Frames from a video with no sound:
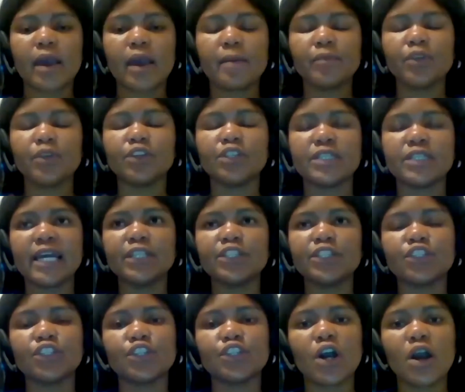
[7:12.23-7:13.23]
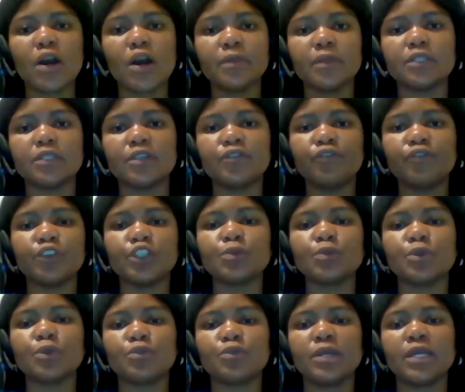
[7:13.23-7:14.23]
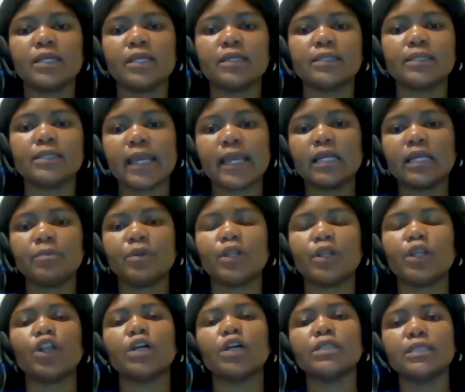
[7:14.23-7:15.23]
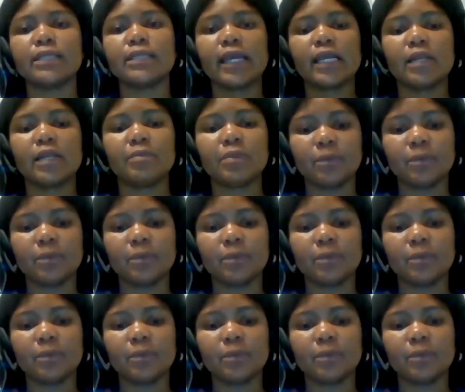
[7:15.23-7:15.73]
You touched on the difference between a scalable and a non-scalable